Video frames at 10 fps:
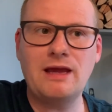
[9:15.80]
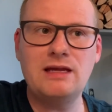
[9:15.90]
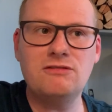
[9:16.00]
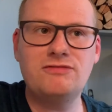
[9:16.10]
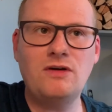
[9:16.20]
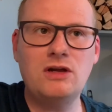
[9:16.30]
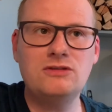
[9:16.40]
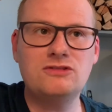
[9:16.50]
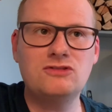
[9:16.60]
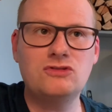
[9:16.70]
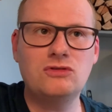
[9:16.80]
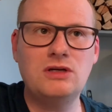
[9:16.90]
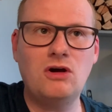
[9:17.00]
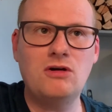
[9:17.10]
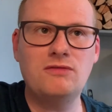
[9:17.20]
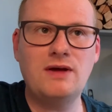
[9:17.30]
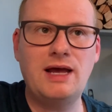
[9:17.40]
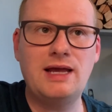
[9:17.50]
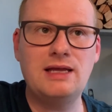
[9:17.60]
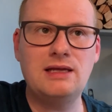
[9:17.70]
It follows the story of
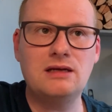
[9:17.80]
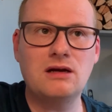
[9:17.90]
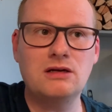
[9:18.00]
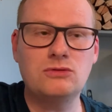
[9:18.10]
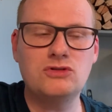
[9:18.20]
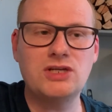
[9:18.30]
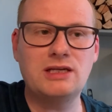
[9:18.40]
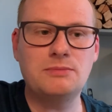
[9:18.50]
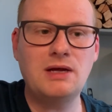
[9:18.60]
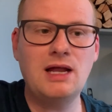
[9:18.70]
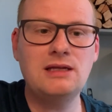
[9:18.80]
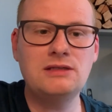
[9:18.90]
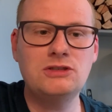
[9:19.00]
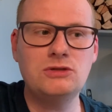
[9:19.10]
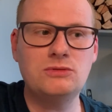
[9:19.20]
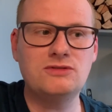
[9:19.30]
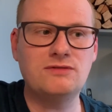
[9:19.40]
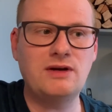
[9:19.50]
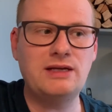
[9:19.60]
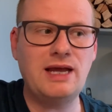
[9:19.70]
a guy called Jacob Cullen, who was a
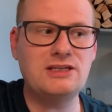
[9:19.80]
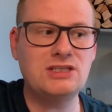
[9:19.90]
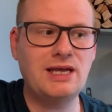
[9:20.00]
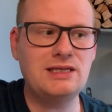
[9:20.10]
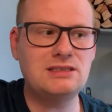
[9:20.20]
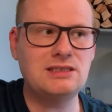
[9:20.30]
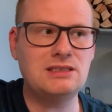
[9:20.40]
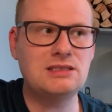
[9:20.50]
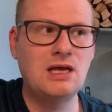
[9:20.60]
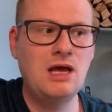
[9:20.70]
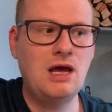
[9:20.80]
very educated